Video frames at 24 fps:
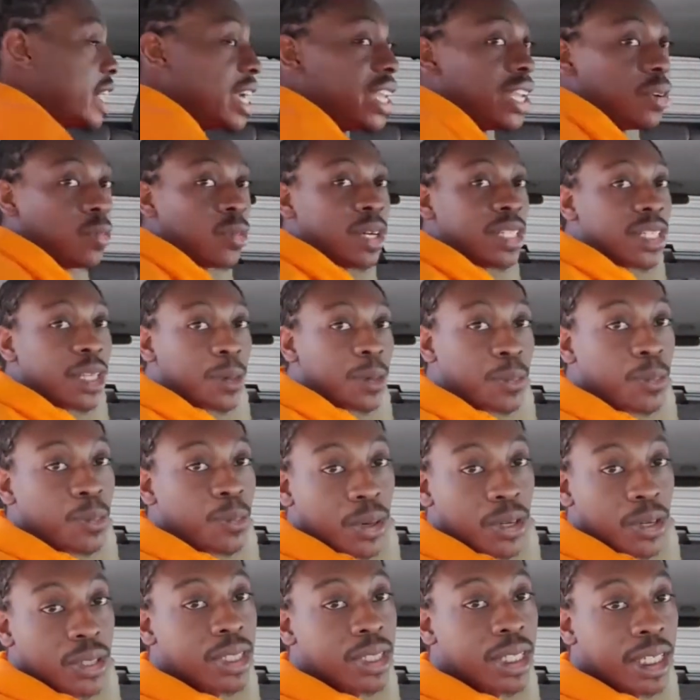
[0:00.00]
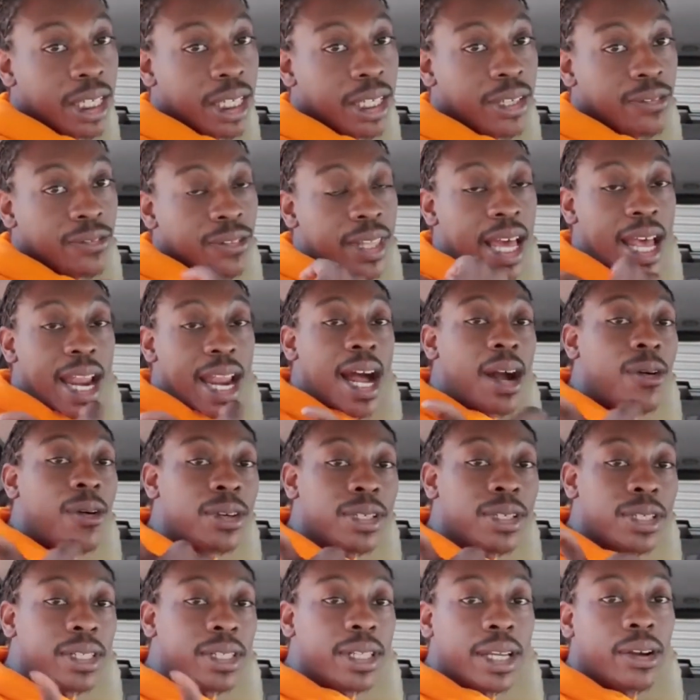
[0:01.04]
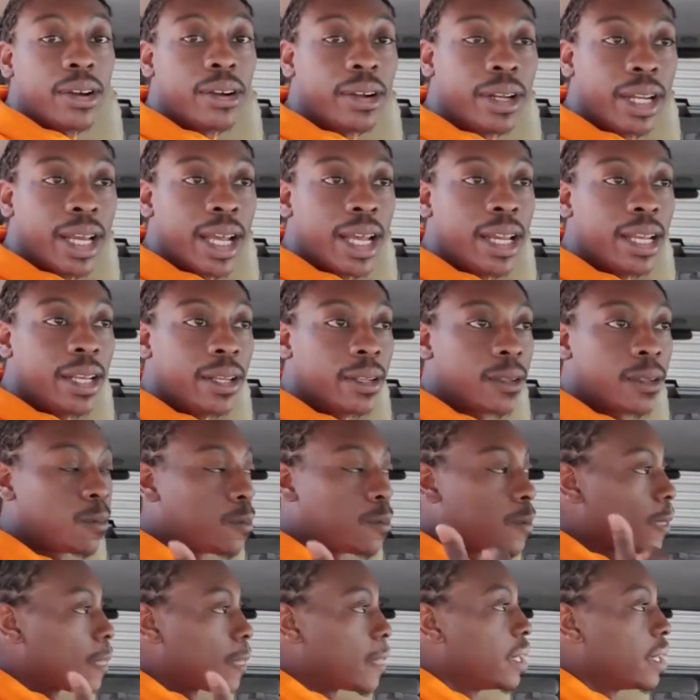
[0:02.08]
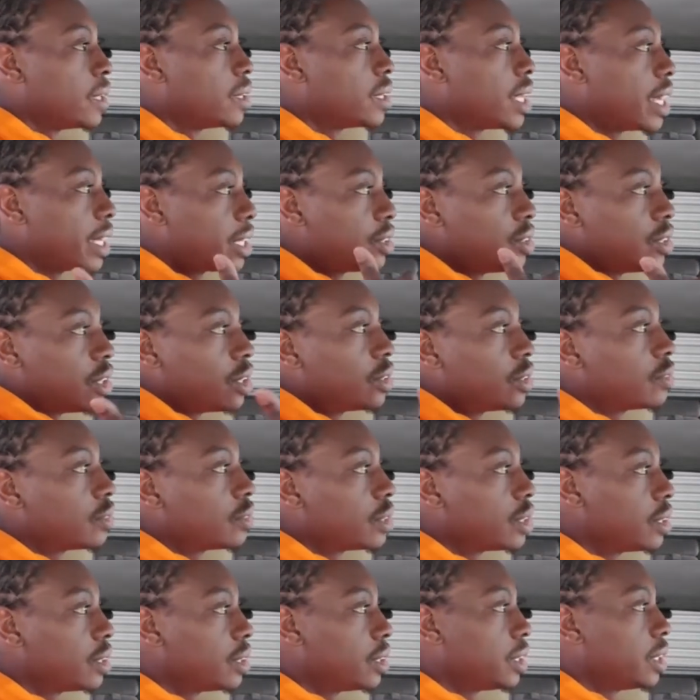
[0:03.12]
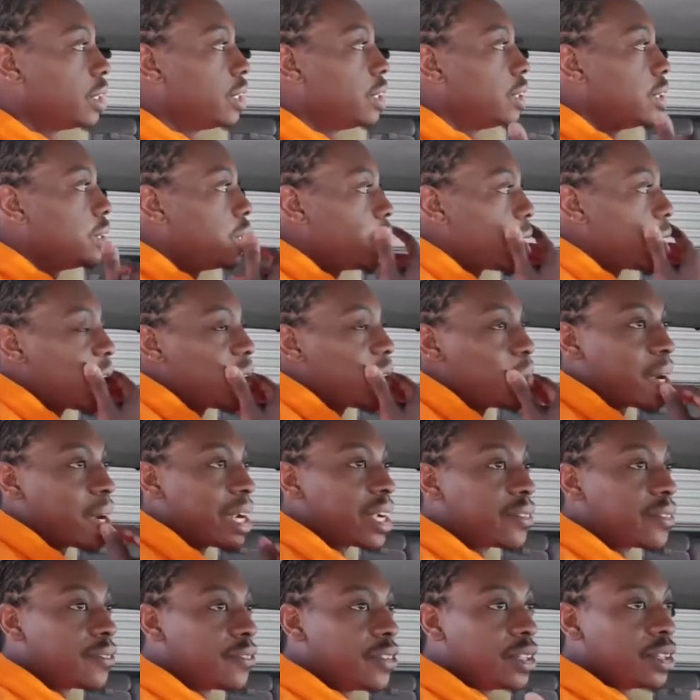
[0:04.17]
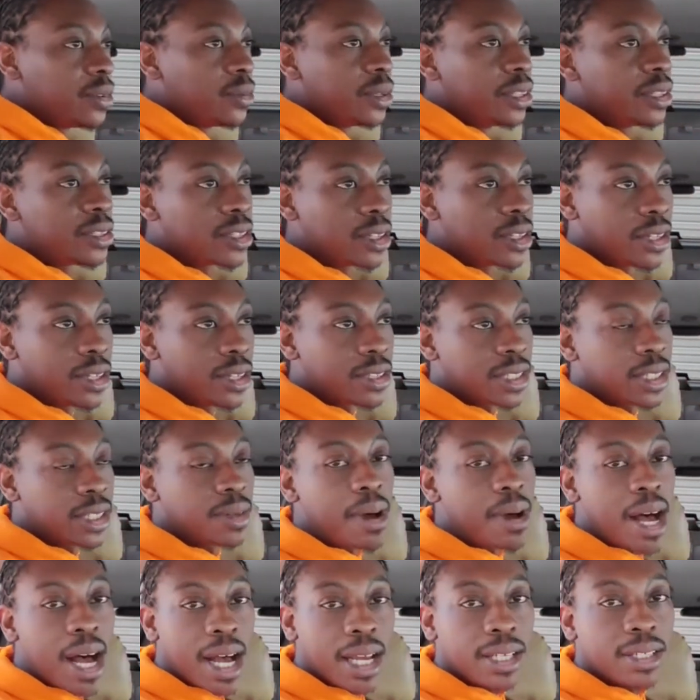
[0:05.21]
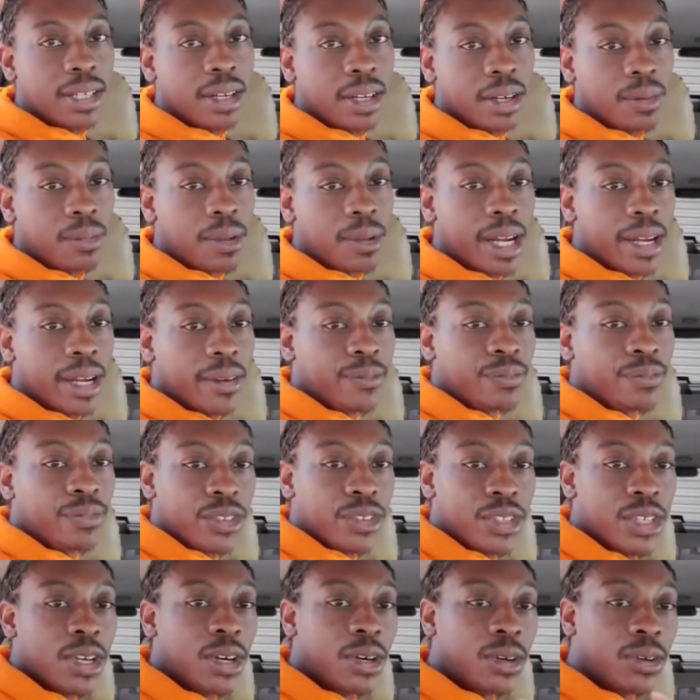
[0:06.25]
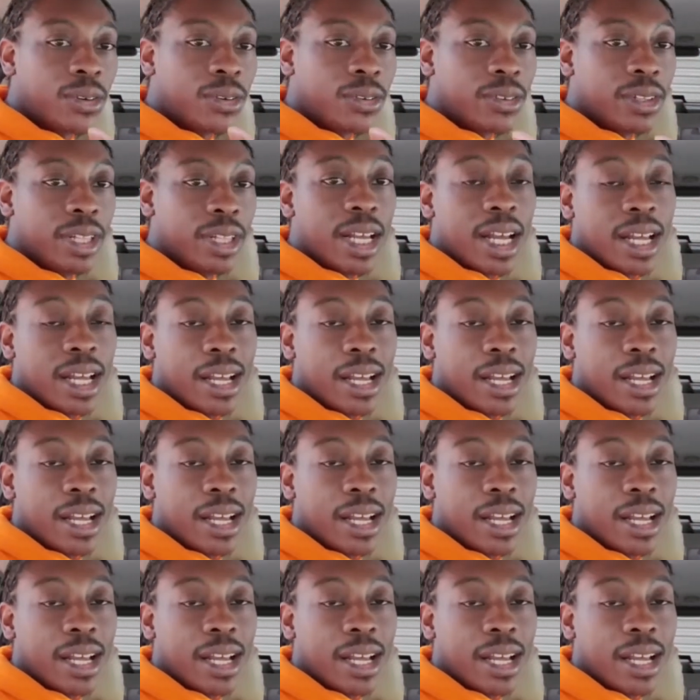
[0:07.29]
And then once it perceived that I was staring at it, like, you know, anybody can feel when there's some eyes on them, right? So